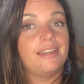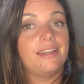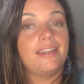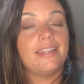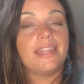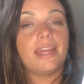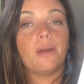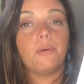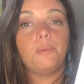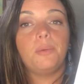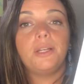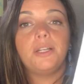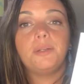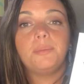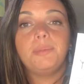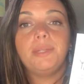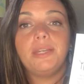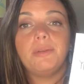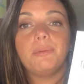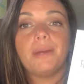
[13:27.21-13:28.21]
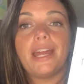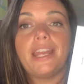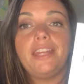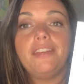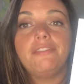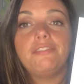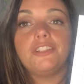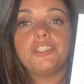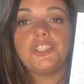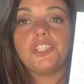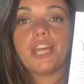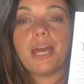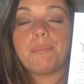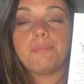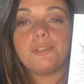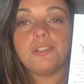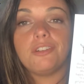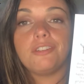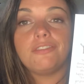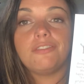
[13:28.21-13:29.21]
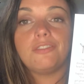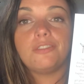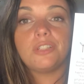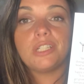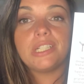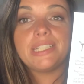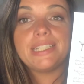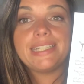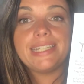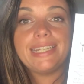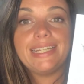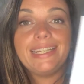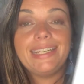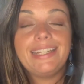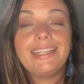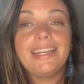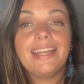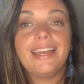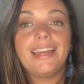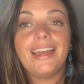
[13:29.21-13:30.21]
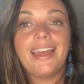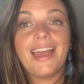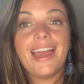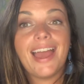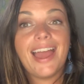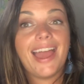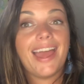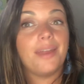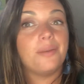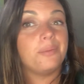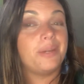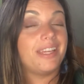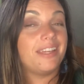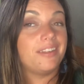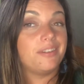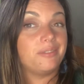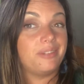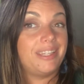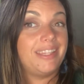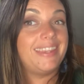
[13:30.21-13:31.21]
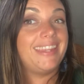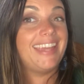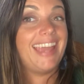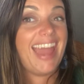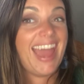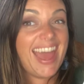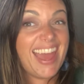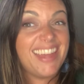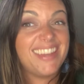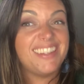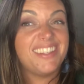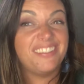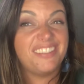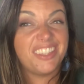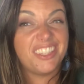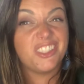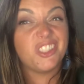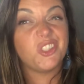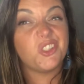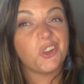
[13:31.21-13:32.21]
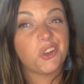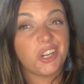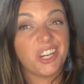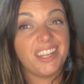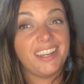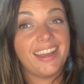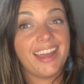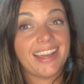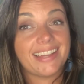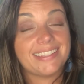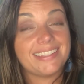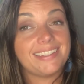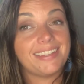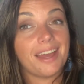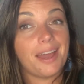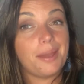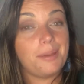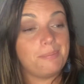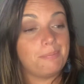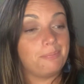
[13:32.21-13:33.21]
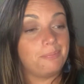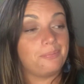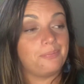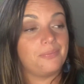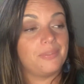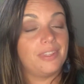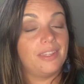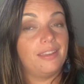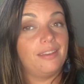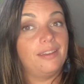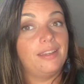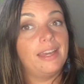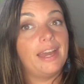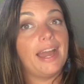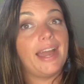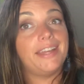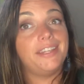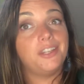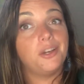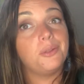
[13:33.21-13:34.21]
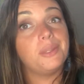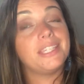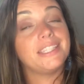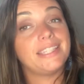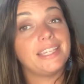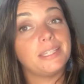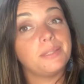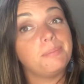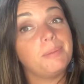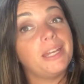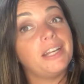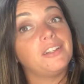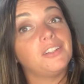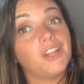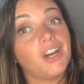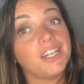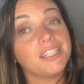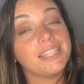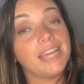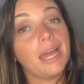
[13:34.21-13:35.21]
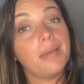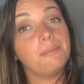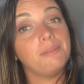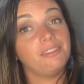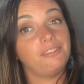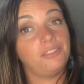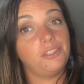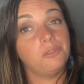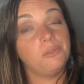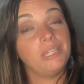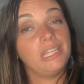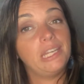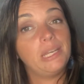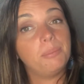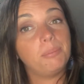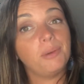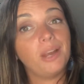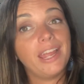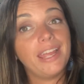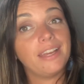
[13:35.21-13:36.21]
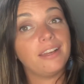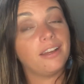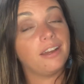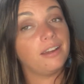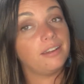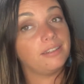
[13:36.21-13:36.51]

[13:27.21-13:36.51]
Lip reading: that we'll be ready for chapter 14 and we can read the end of the story next time. I know this has been a long time. If you need a break,